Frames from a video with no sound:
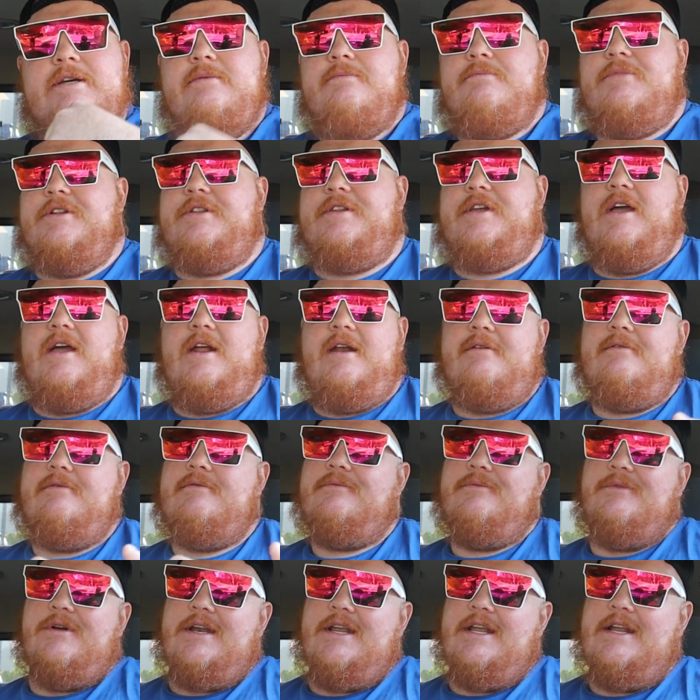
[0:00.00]
But then
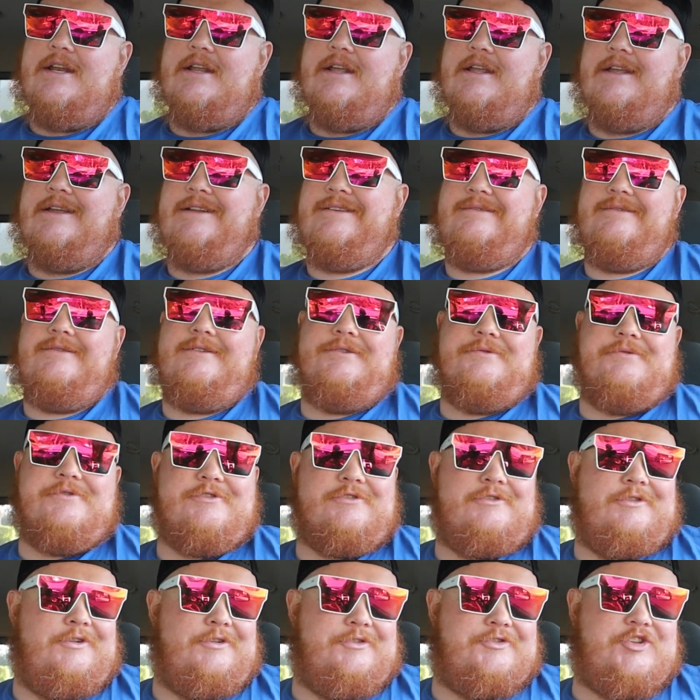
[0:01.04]
when eating it, it was a
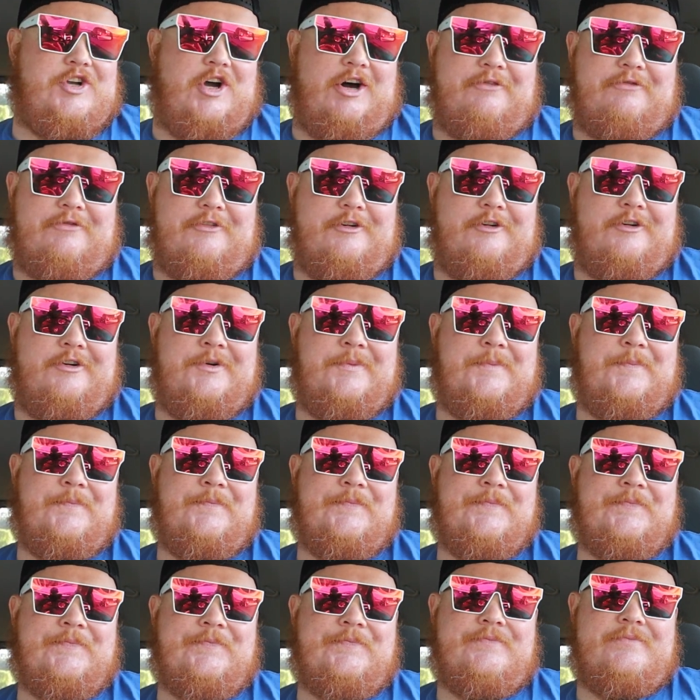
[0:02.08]
little tougher
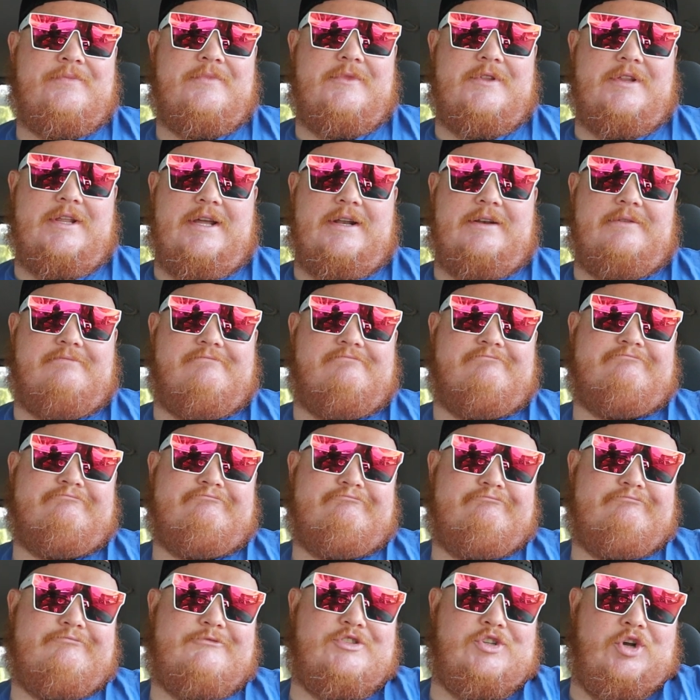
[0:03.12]
than
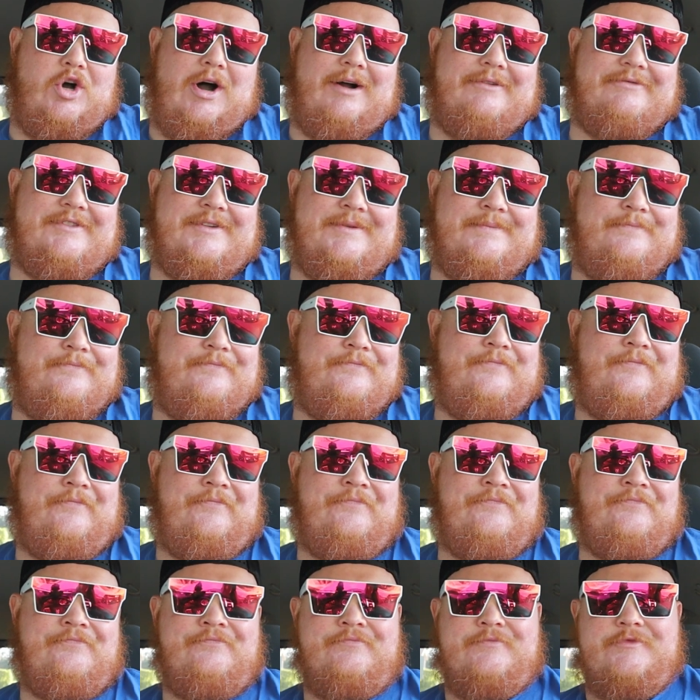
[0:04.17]
soft.
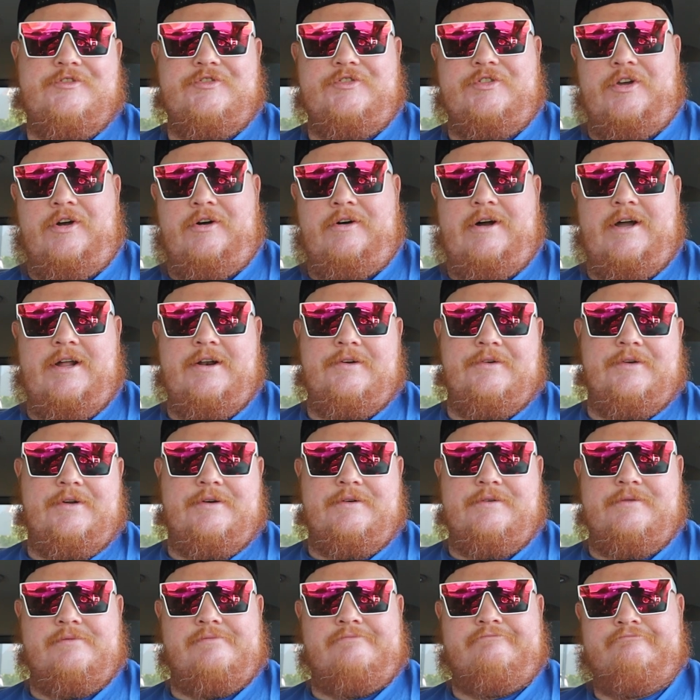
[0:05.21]
So I don't
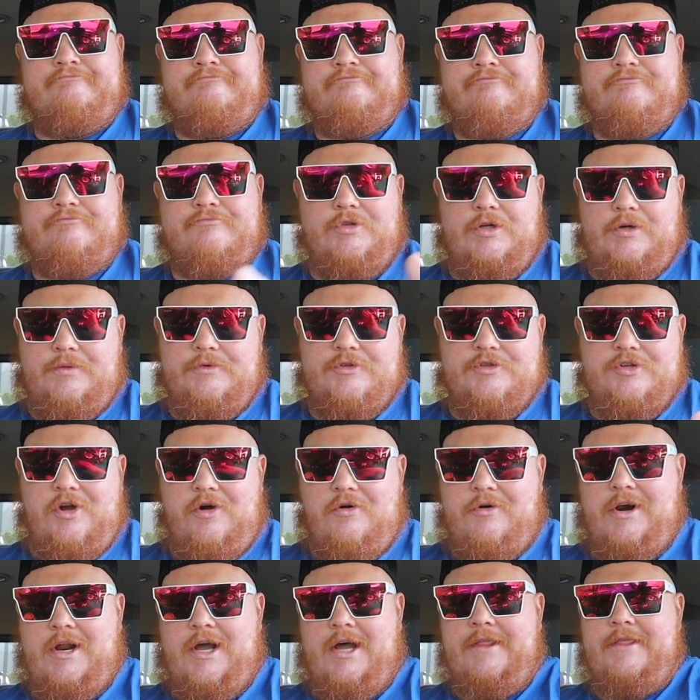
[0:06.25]
know what was
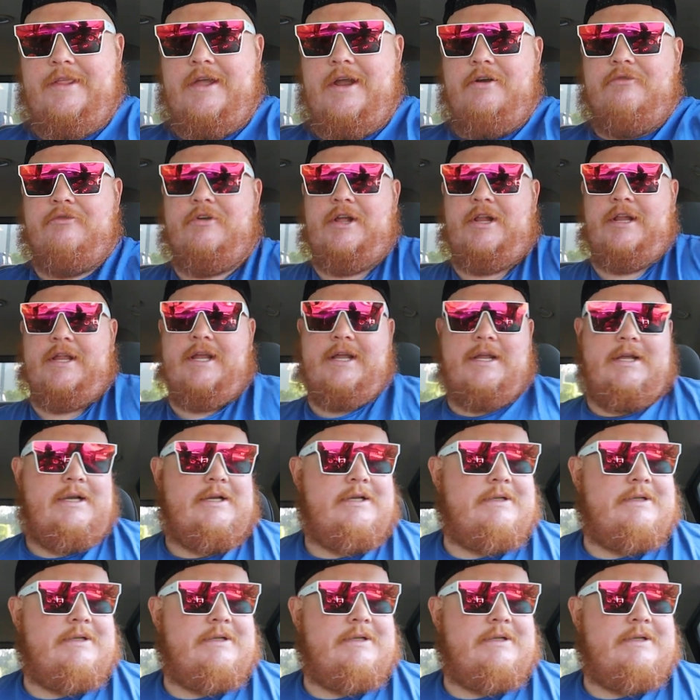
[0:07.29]
going on there really.